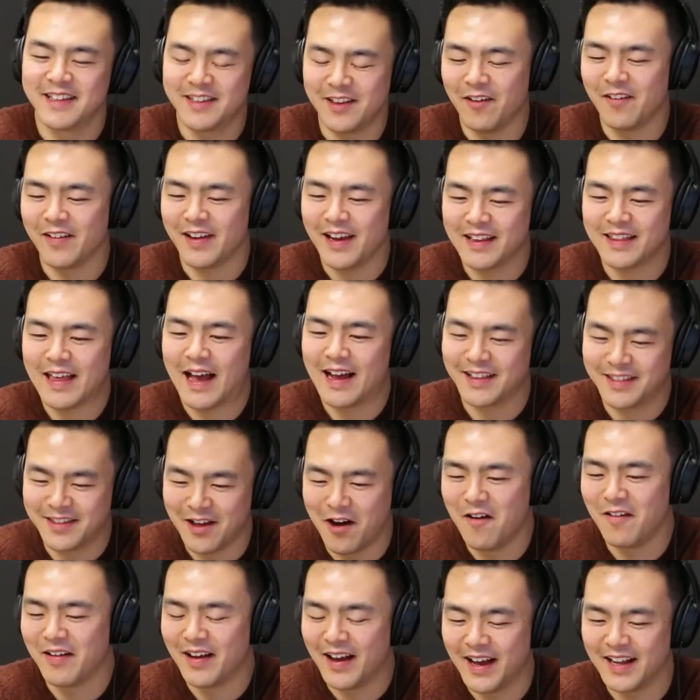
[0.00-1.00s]
don't eat that
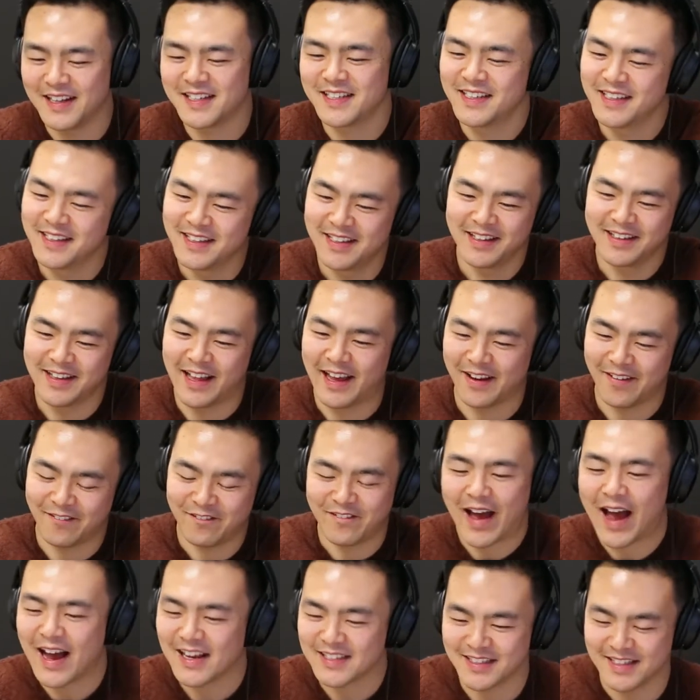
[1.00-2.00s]
donut, like
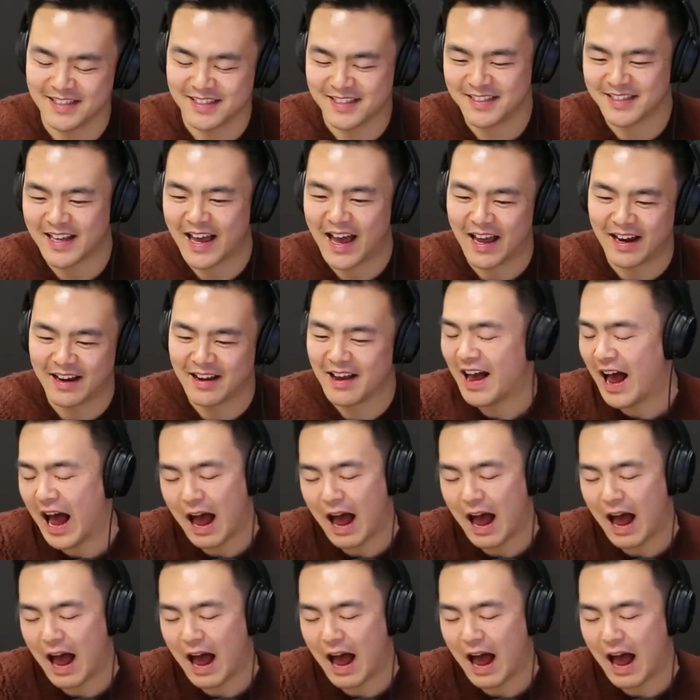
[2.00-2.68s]
fast instead.